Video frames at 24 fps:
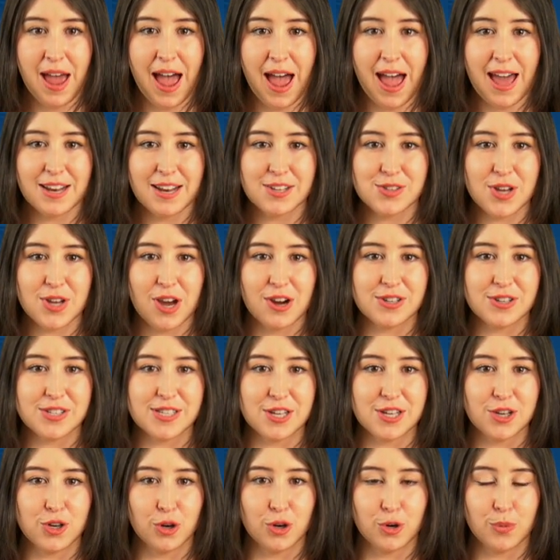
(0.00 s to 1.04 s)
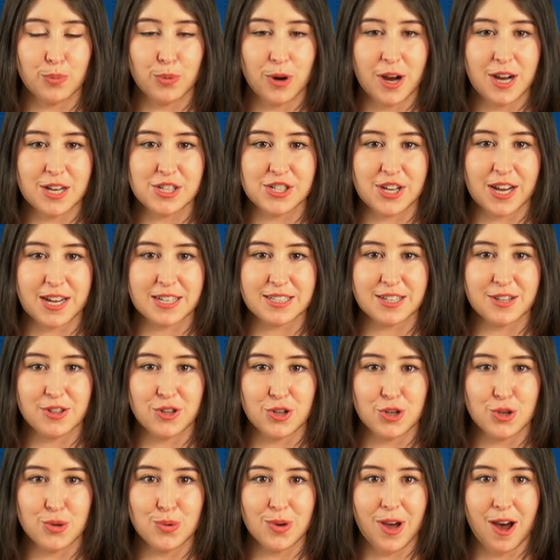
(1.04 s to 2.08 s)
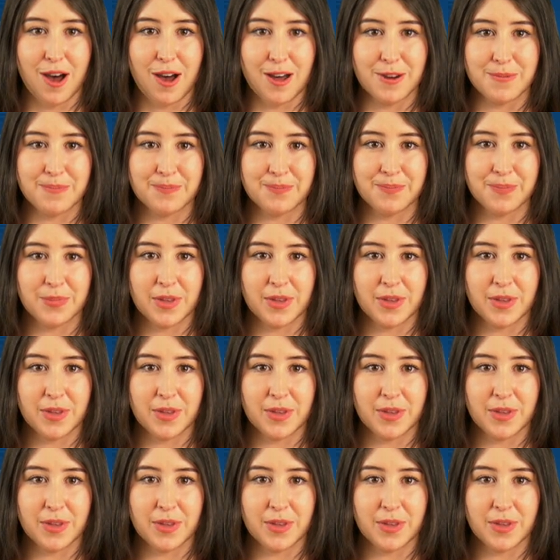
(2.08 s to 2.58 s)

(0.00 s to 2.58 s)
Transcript: at its RC Gold Project in the Yukon.